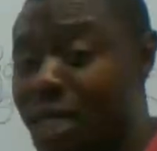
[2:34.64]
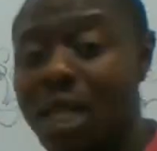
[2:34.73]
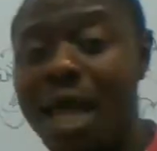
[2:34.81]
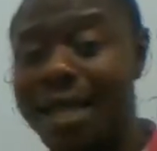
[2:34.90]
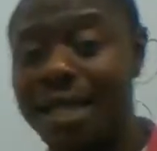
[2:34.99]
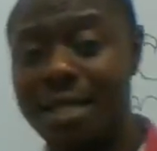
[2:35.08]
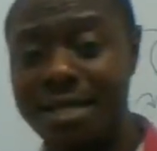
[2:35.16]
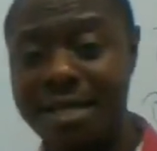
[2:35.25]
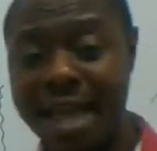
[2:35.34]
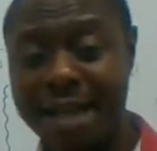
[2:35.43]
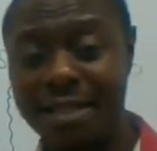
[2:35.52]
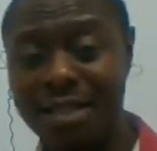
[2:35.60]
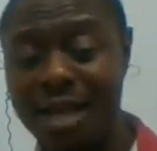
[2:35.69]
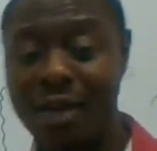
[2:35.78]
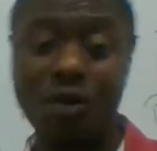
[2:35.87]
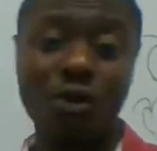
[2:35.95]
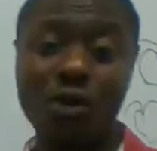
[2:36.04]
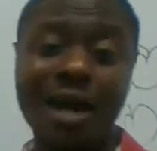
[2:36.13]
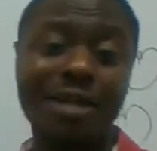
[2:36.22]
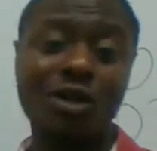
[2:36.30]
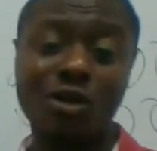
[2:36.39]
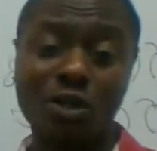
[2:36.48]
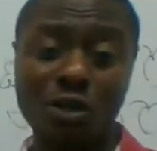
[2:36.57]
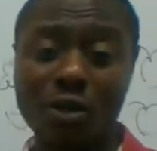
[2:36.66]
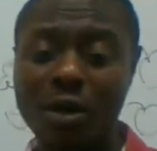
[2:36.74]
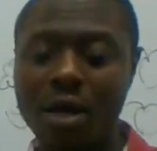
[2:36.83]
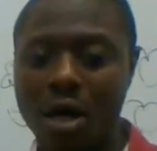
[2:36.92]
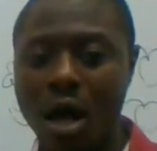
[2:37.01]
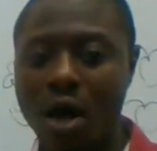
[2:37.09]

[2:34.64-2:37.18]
like eating candies. I know you guys also